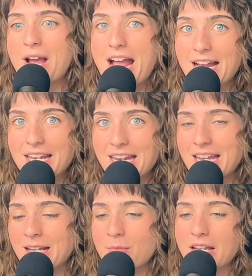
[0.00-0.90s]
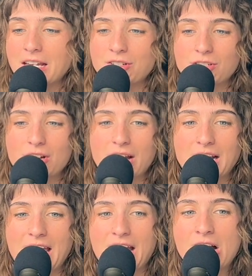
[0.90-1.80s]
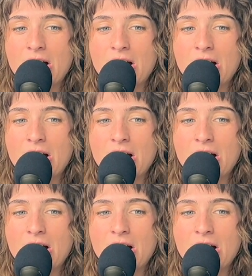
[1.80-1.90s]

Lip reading: editing and making sure I get